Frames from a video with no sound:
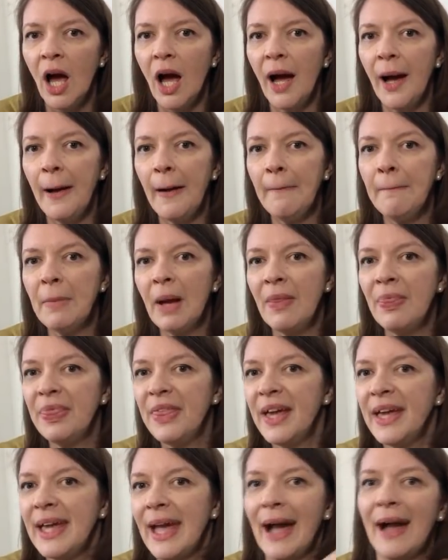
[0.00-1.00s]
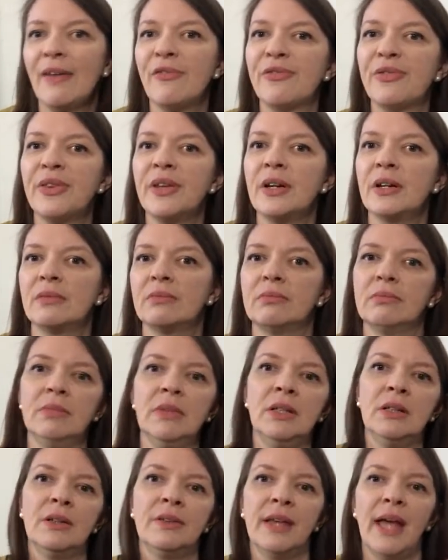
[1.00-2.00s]
and they have the
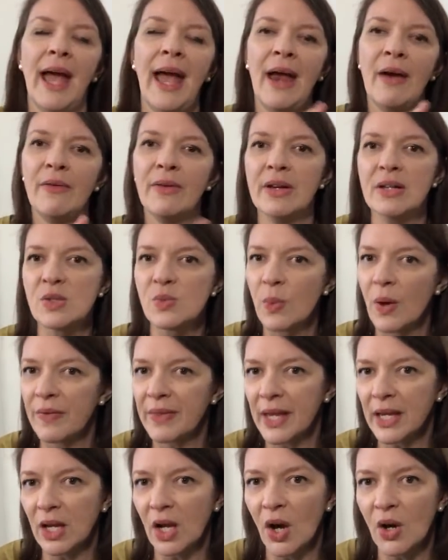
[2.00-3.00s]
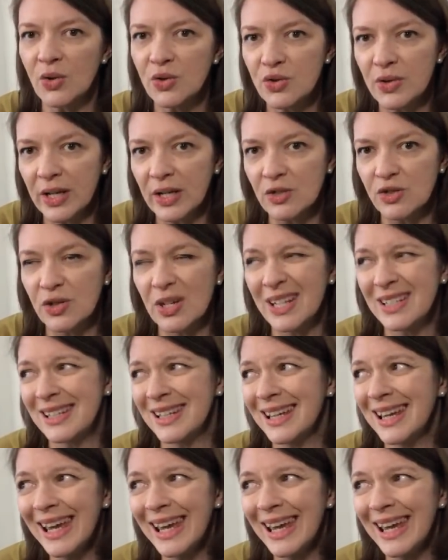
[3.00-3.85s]
the areas where they go trick or treating.